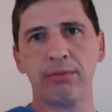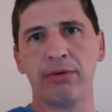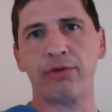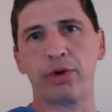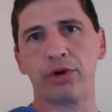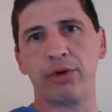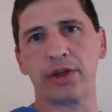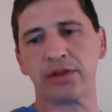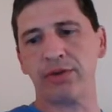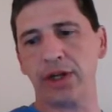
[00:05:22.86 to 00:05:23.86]
before doing
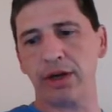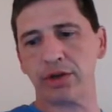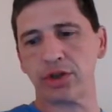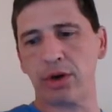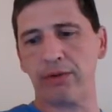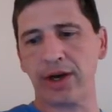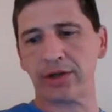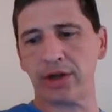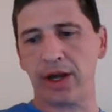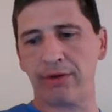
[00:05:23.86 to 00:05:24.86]
this video, so I've
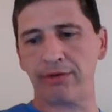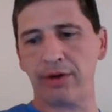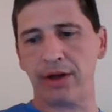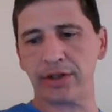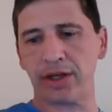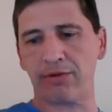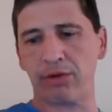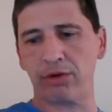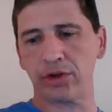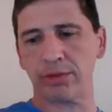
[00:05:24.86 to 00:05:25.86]
actually have
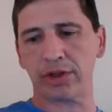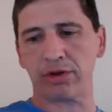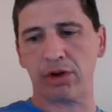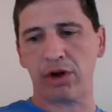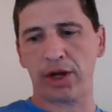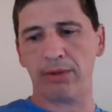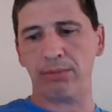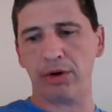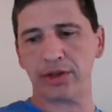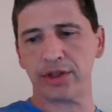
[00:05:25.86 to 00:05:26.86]
several special login
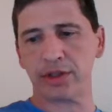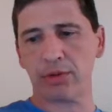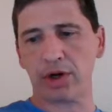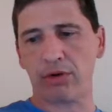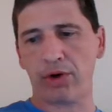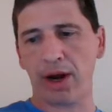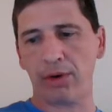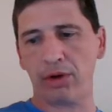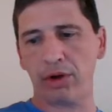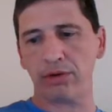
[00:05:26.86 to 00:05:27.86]
bonuses. So we're going to grab
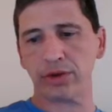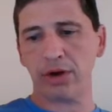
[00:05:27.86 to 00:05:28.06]
all those.